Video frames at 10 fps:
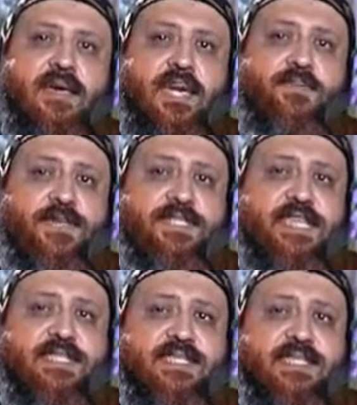It
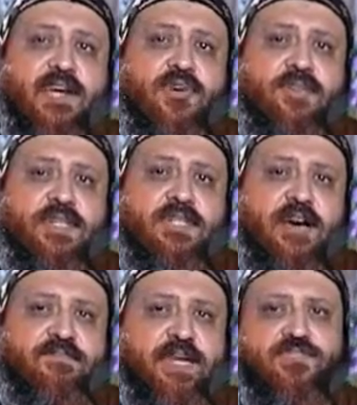precedes the sacrament
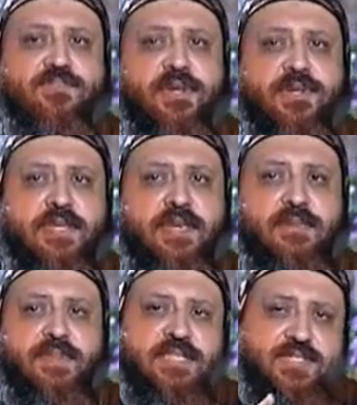of matrimony,
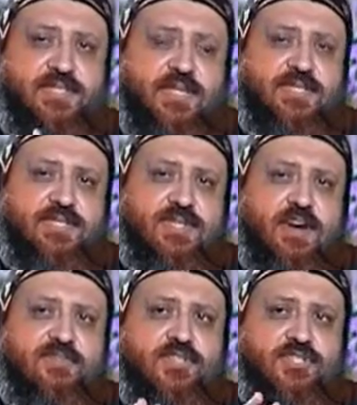but is not
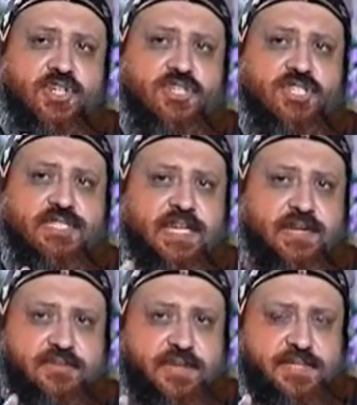of the church's
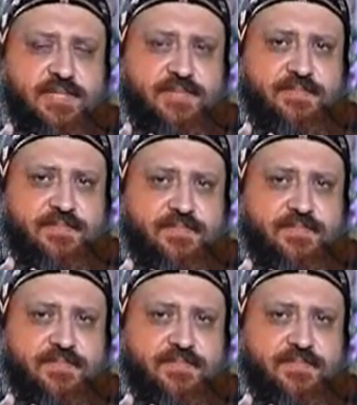sacraments.